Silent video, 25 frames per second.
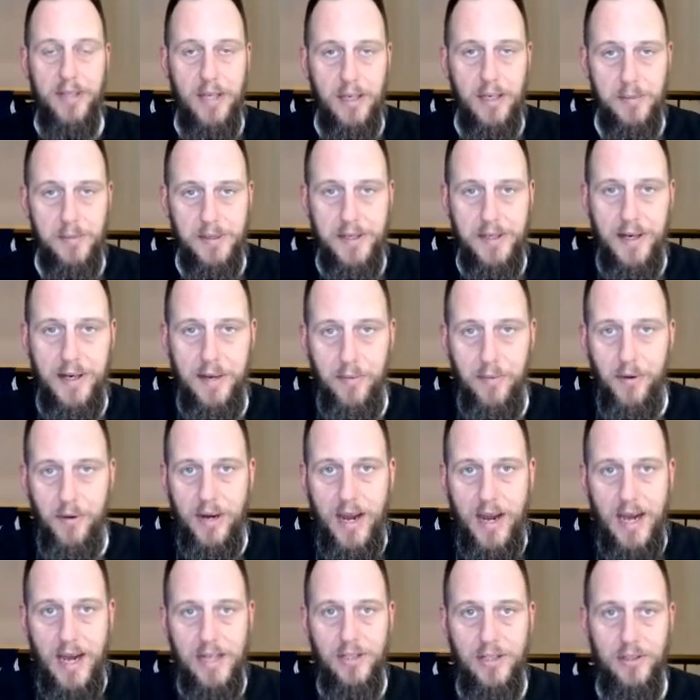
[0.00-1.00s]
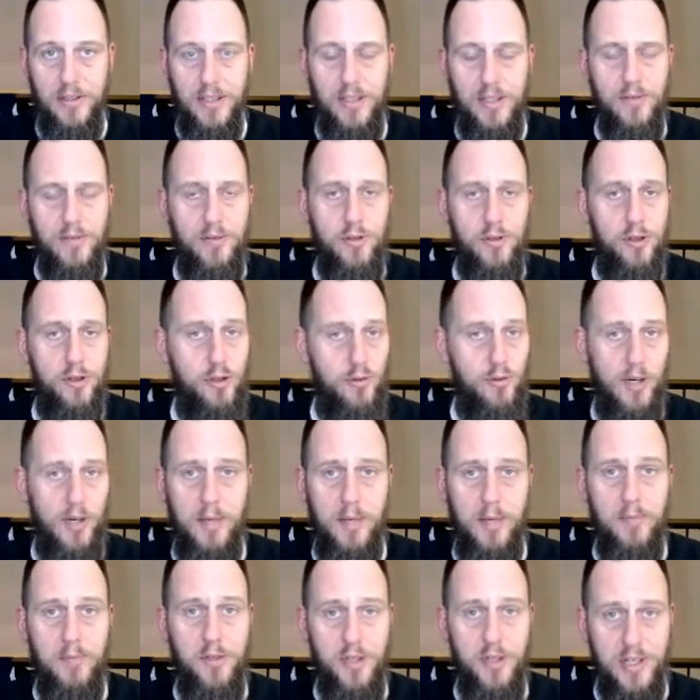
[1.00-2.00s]
Cowboy actually straight
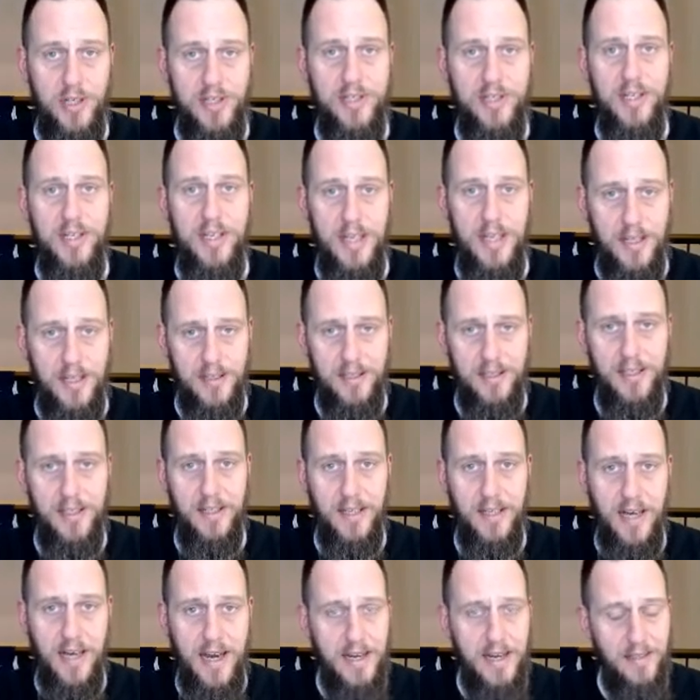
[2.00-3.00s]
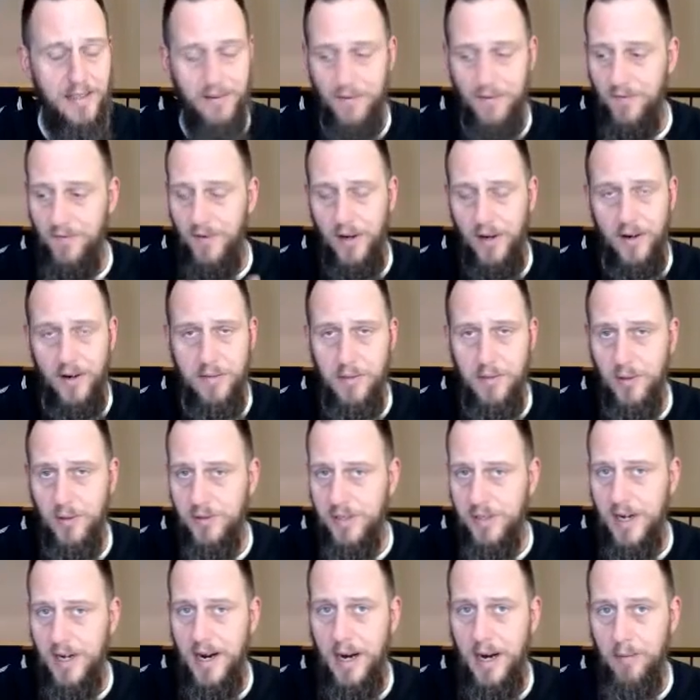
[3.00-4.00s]
up just an indica guy, at the very most a
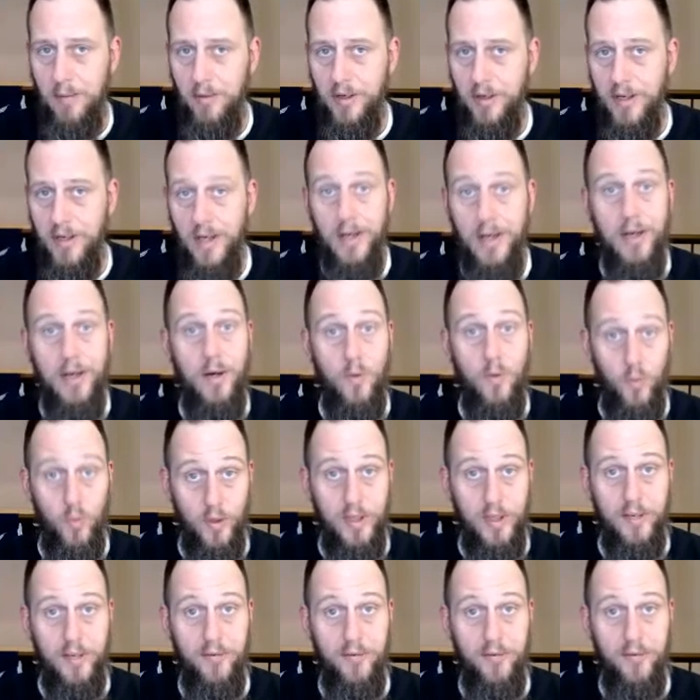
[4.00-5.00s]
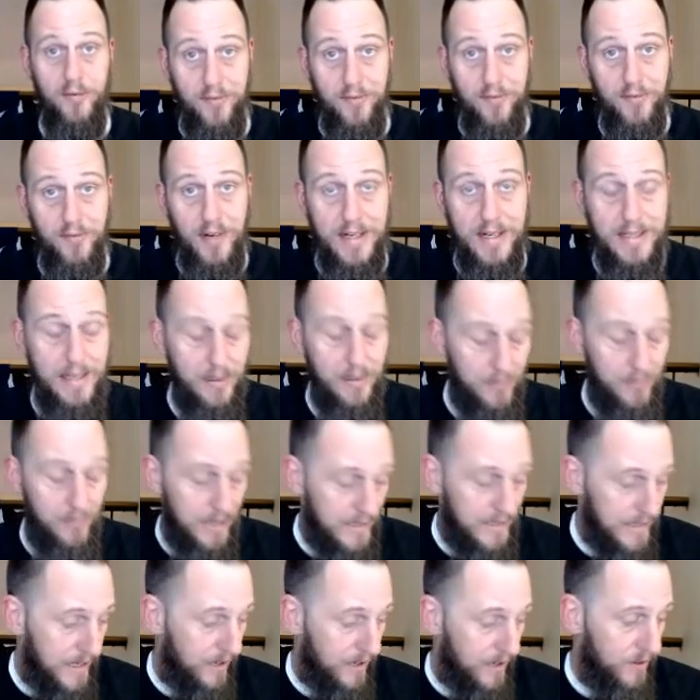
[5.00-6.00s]
hybrid? We're gonna freaking find out right
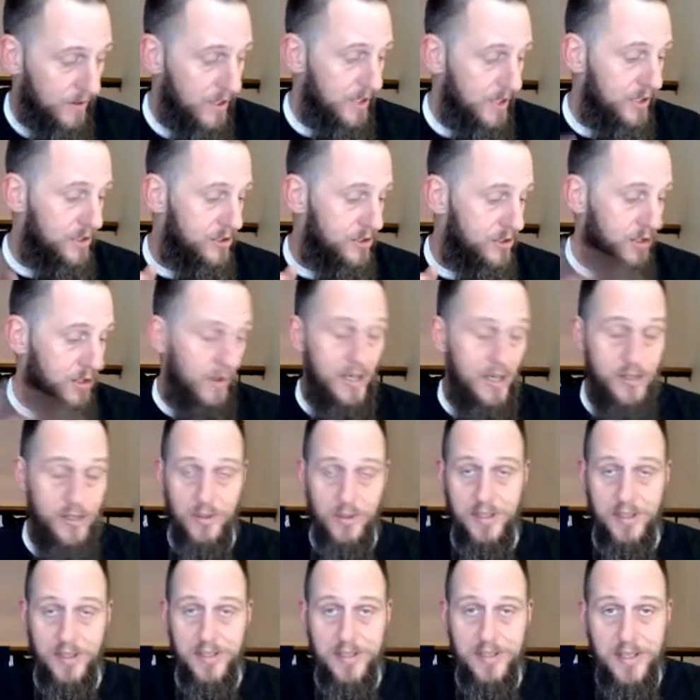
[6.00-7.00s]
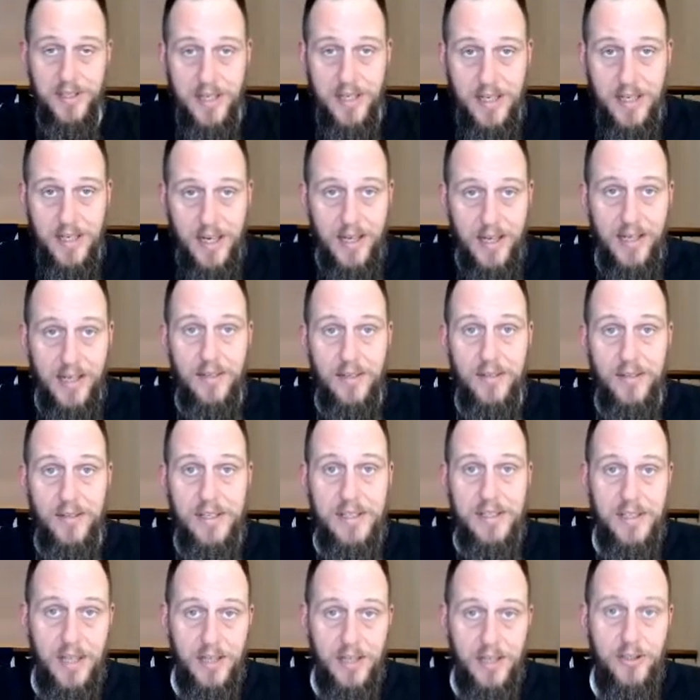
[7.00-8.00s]
now. So as you can see, these
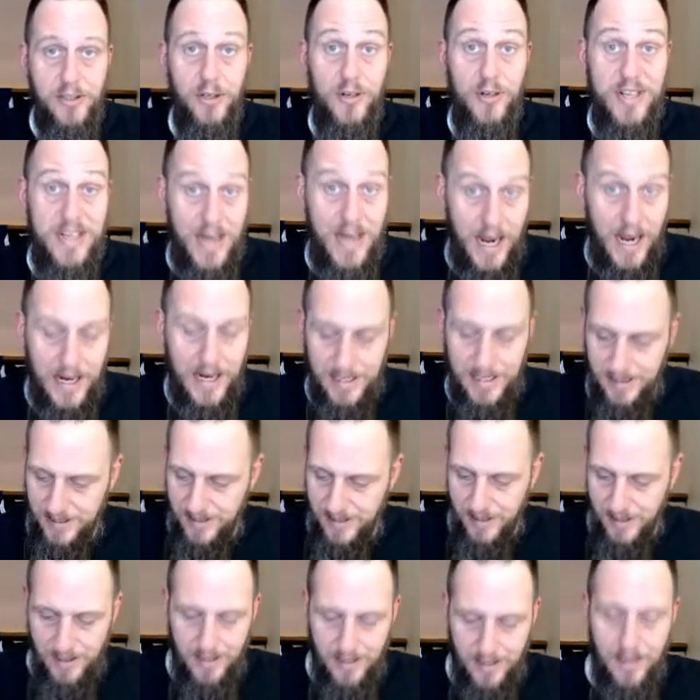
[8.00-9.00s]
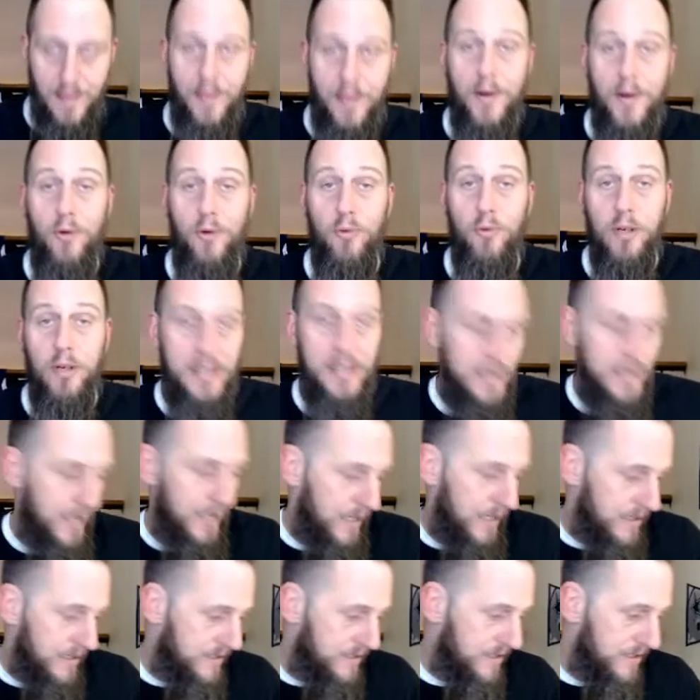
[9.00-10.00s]
nugs are nice. They're really
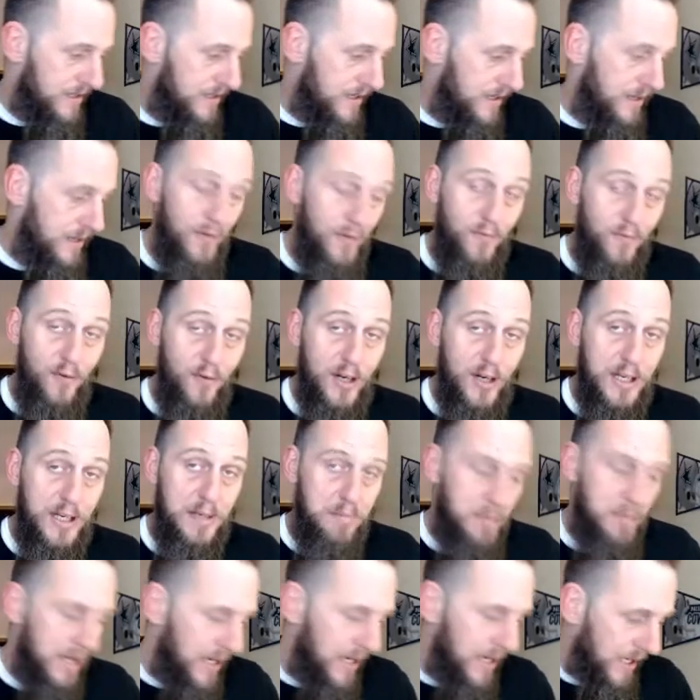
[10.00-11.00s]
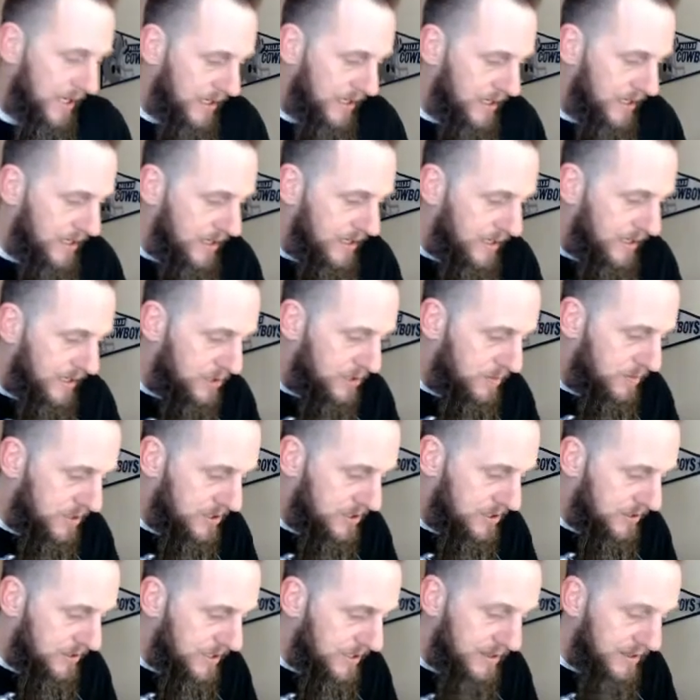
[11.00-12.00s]
nice. They're freaking big,
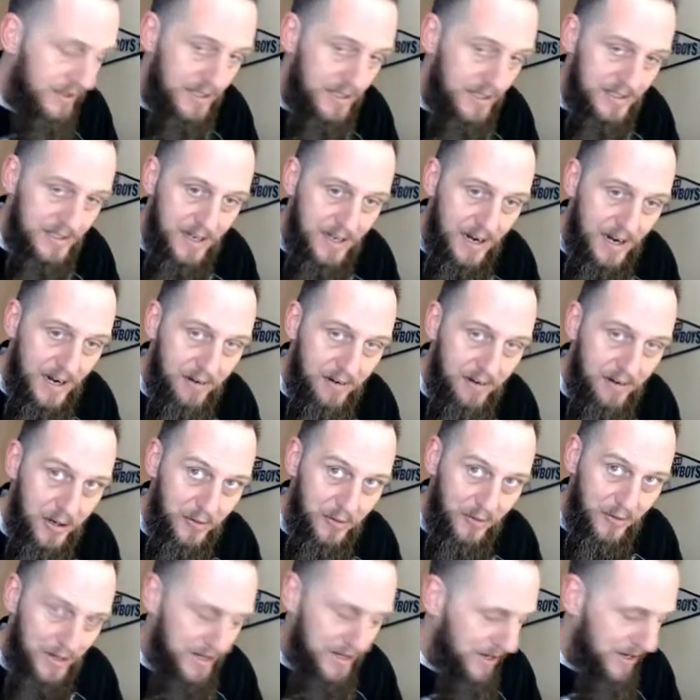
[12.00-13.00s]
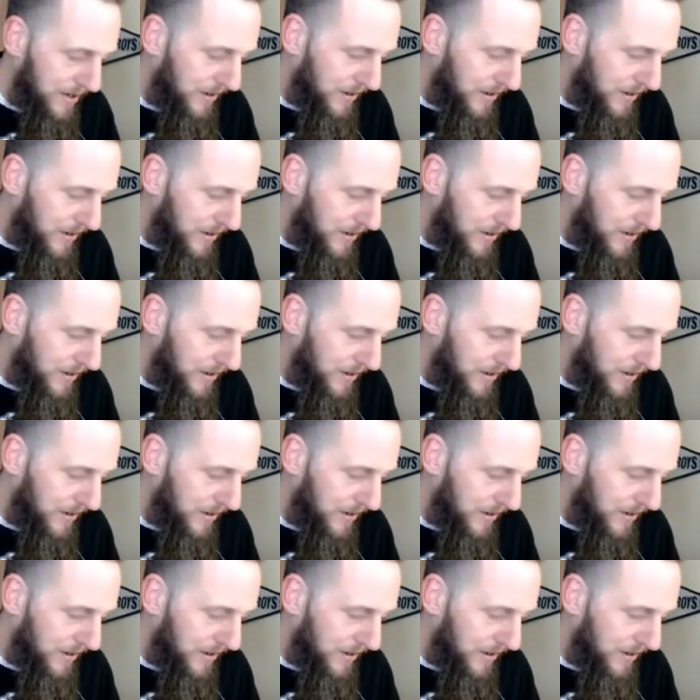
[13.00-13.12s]
especially this guy right over here.